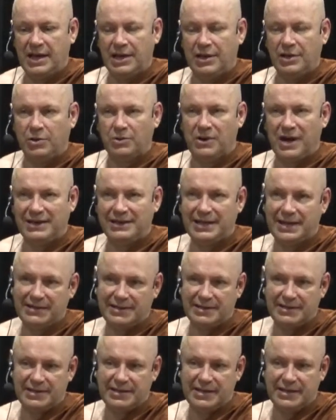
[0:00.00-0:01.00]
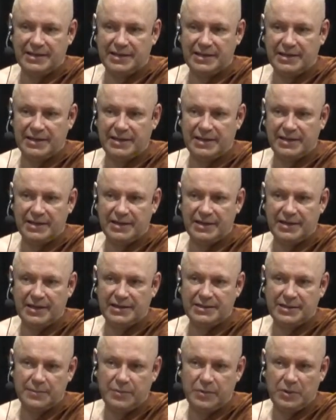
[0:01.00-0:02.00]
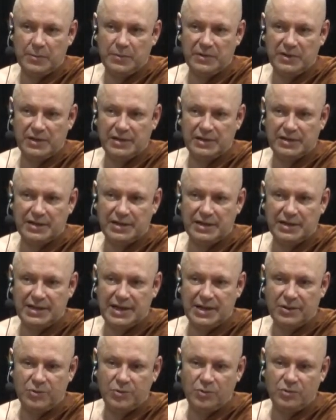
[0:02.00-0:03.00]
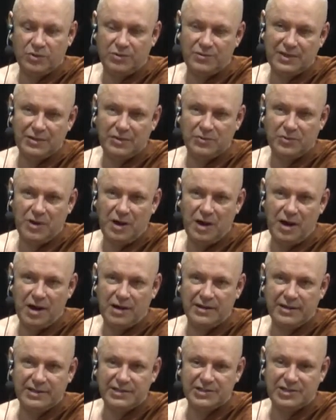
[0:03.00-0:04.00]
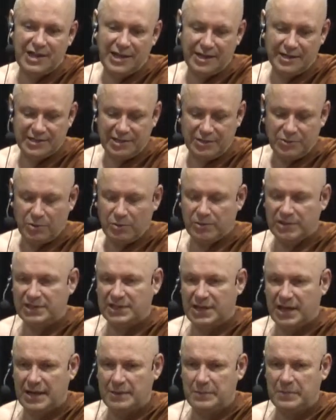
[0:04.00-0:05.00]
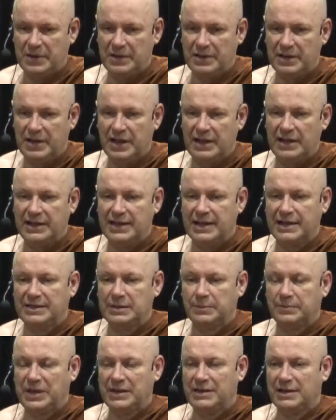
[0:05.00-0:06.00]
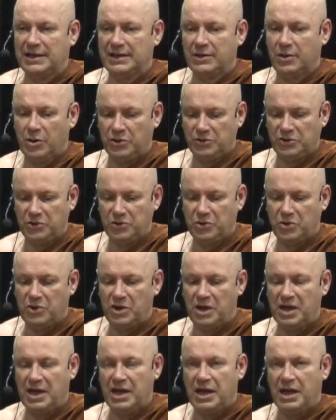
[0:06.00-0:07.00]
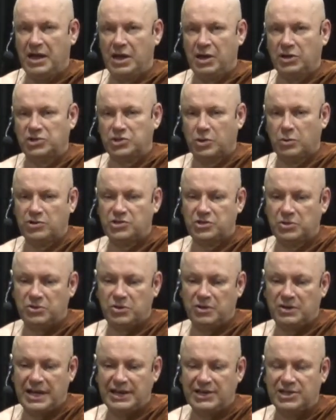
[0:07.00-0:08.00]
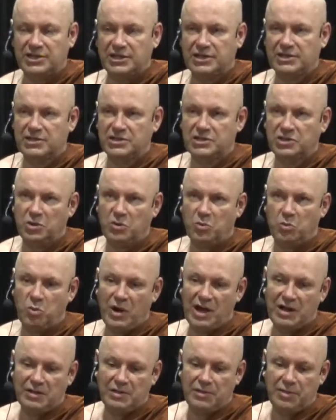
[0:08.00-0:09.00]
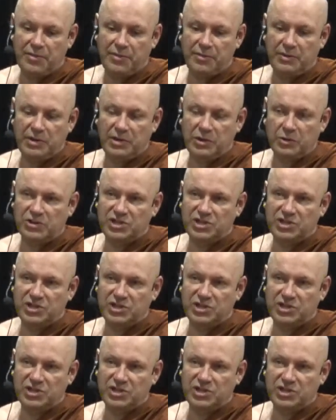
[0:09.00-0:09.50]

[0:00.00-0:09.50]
Your identity is impermanent. Yeah, who you think you are is changing all the time. Yeah, depending on your social connections, your wealth, your